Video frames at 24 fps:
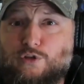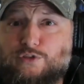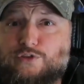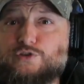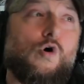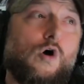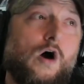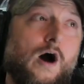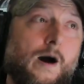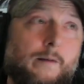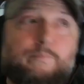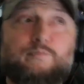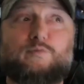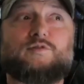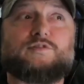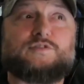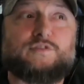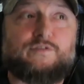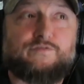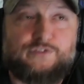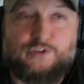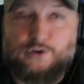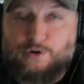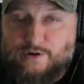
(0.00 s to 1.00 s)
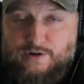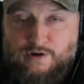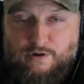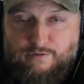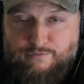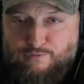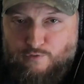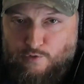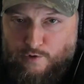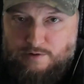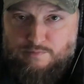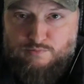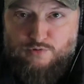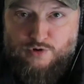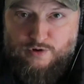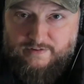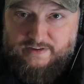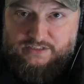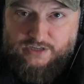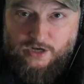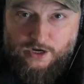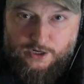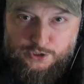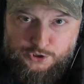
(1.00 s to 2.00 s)
There's upwards of 30 or 40
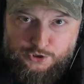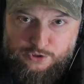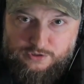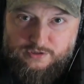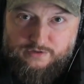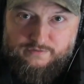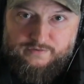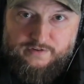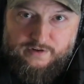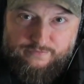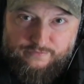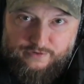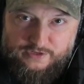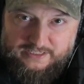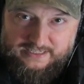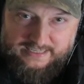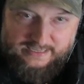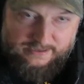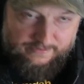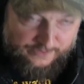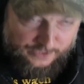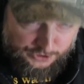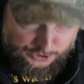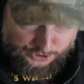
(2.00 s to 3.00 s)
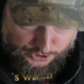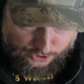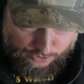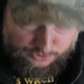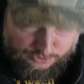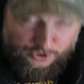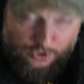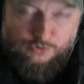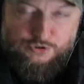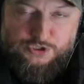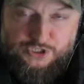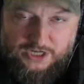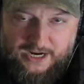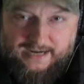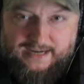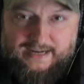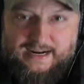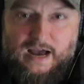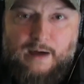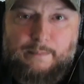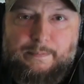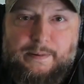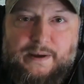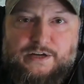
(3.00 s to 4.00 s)
movies, hundreds of different TV shows. Go check it
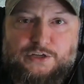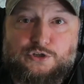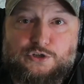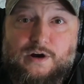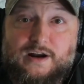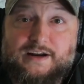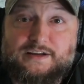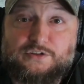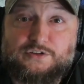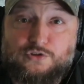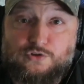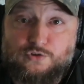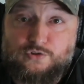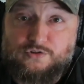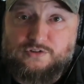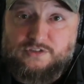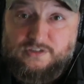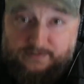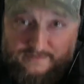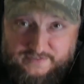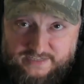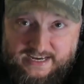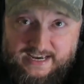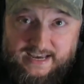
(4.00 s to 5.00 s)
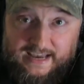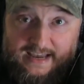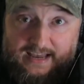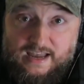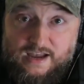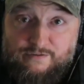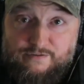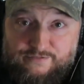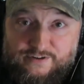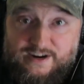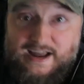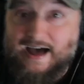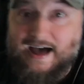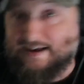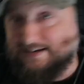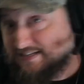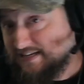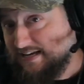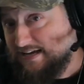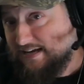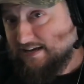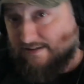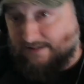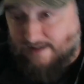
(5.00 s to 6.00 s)
out, Patreon exclusives. If not,
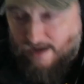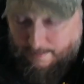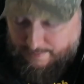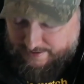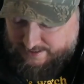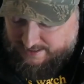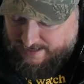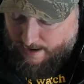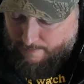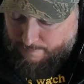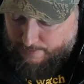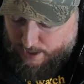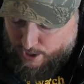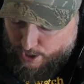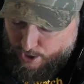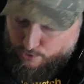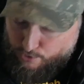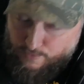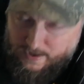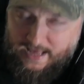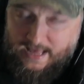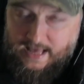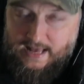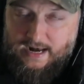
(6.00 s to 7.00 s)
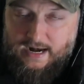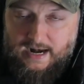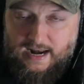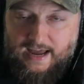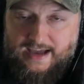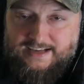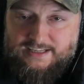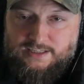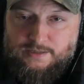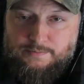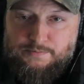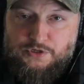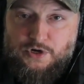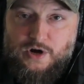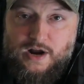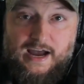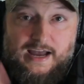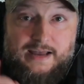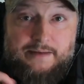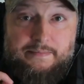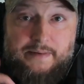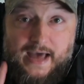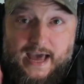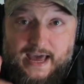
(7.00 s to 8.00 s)
comments down below, like and
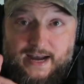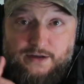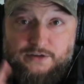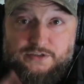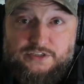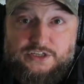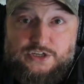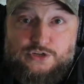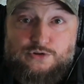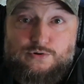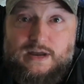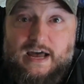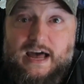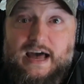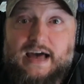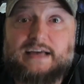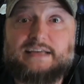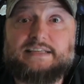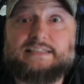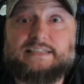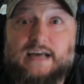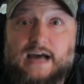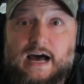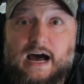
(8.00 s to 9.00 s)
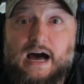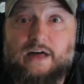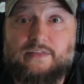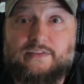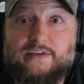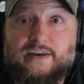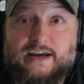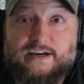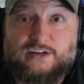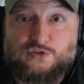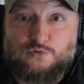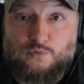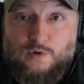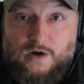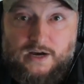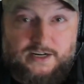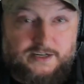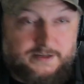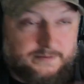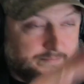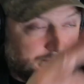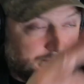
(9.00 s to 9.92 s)
subscribe, and I'll see you guys on the next one.